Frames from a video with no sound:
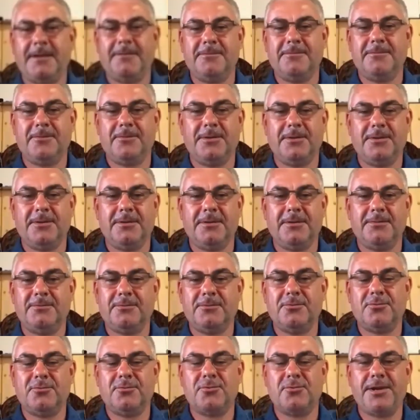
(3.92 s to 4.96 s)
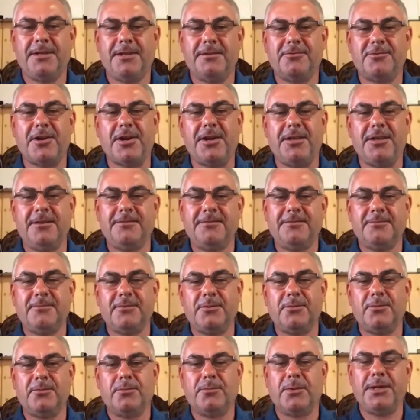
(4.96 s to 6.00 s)
we're already ready.
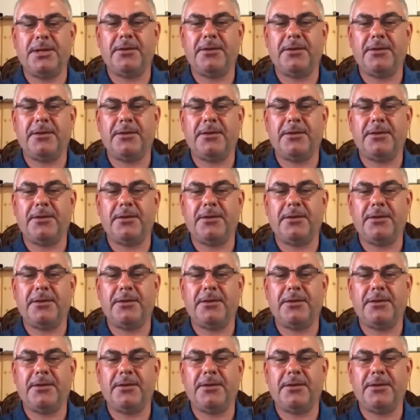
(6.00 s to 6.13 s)
We're waiting for